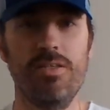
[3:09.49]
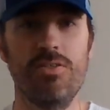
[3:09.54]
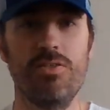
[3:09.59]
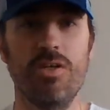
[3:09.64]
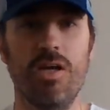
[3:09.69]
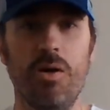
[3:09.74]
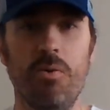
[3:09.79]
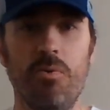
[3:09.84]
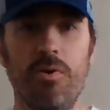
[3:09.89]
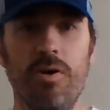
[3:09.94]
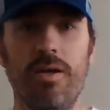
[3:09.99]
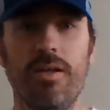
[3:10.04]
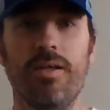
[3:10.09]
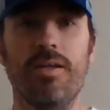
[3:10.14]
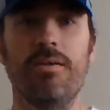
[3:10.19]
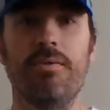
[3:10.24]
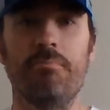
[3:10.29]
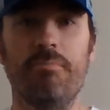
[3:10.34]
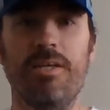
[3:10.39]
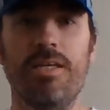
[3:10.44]
So I
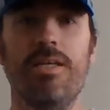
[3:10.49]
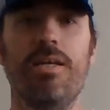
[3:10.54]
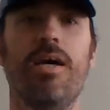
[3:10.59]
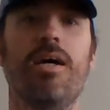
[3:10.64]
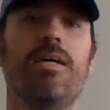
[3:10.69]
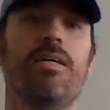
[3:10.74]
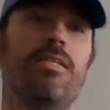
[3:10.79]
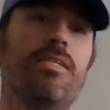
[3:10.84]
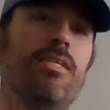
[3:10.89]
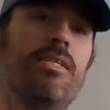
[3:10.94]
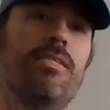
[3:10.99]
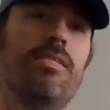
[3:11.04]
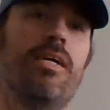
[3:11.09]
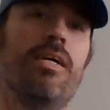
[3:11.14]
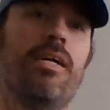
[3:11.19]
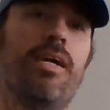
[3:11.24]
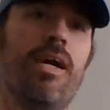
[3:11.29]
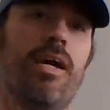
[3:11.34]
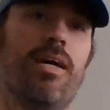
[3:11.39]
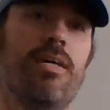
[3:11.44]
want to be healthy as
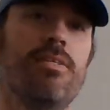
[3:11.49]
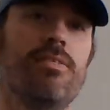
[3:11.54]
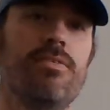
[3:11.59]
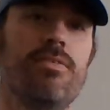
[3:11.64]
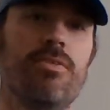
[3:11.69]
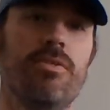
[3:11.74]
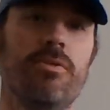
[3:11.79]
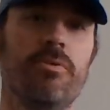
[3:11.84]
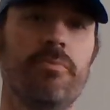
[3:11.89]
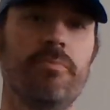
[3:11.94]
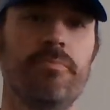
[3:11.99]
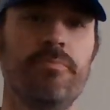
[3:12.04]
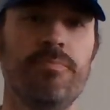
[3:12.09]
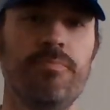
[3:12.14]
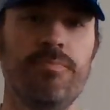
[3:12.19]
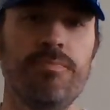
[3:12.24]
I can. So,